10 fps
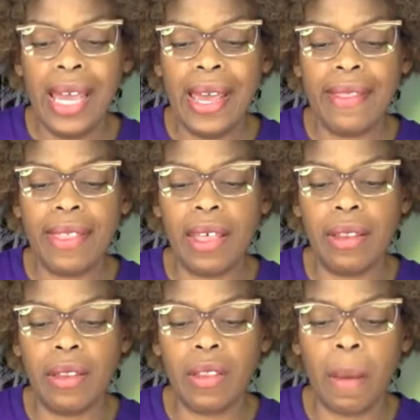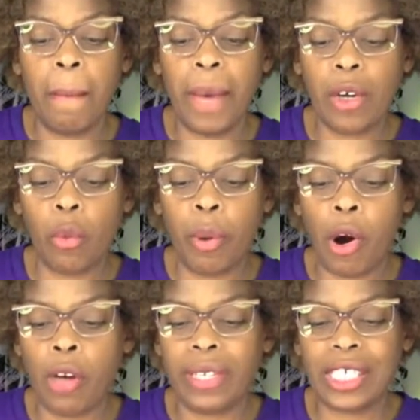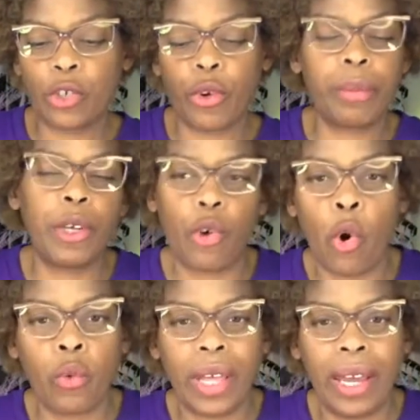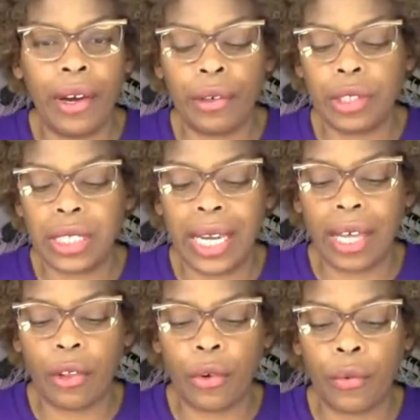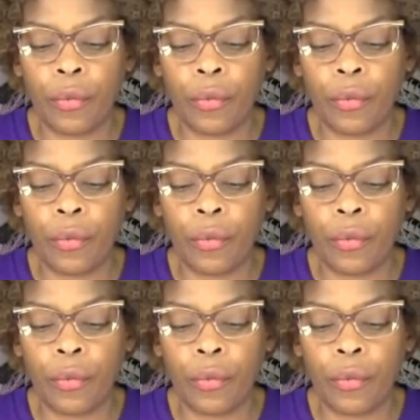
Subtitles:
And then the metal part that's crimped here to hold the hair together